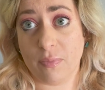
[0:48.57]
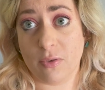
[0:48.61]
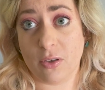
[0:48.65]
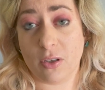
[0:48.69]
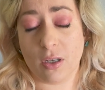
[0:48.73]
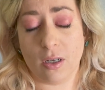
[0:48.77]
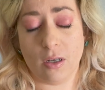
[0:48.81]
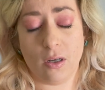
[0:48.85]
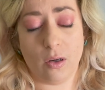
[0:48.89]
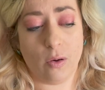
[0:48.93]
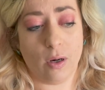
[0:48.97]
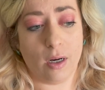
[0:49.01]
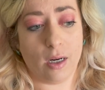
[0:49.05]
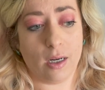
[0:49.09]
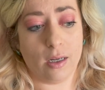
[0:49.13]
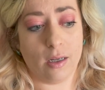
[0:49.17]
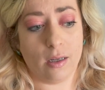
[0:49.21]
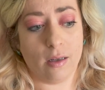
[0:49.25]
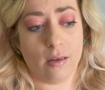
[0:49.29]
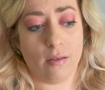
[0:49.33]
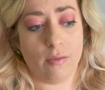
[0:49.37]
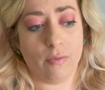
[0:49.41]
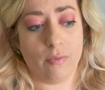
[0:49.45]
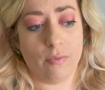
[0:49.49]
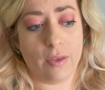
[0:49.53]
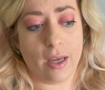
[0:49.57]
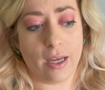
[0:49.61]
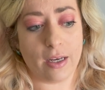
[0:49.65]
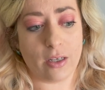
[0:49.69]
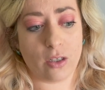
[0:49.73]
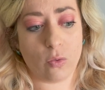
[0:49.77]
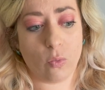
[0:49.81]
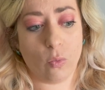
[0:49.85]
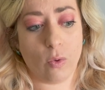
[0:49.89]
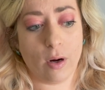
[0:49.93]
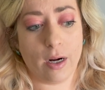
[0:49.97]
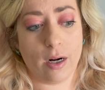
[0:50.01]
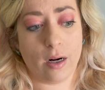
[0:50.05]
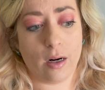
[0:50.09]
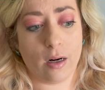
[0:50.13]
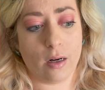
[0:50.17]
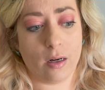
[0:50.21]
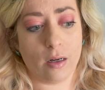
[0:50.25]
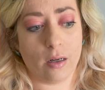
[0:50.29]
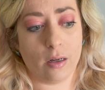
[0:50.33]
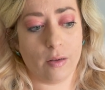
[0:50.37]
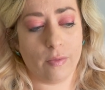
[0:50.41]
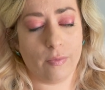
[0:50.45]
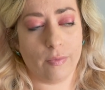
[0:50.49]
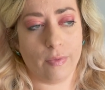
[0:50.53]
So uh, that's
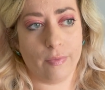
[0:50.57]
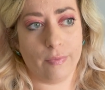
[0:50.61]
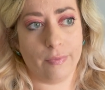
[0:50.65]
where